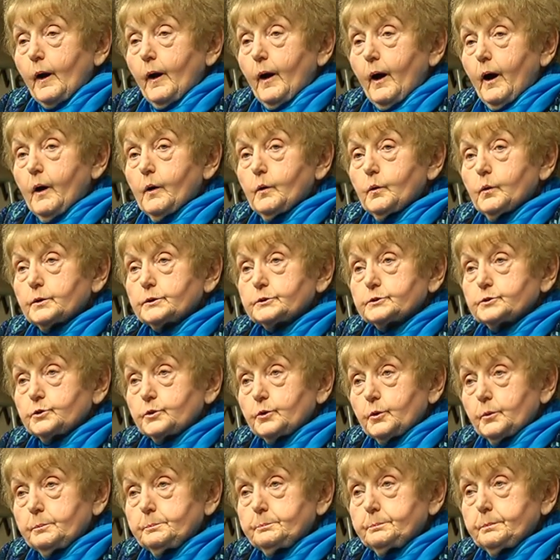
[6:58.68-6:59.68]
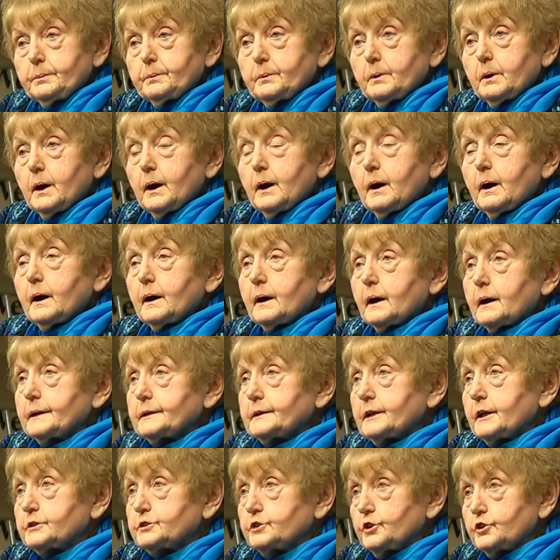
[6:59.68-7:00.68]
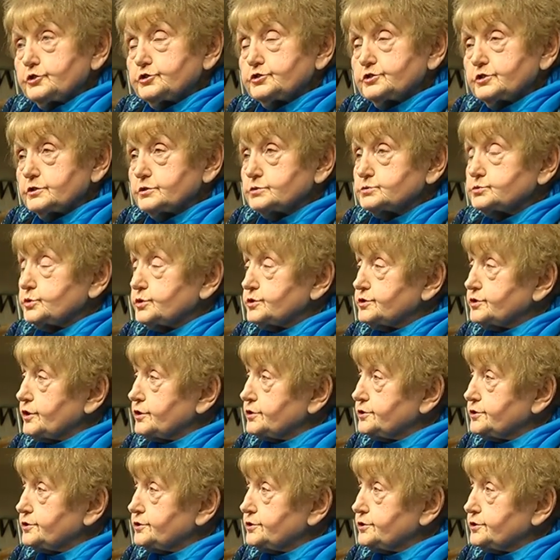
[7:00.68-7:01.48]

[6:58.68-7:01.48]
Our group, in addition to the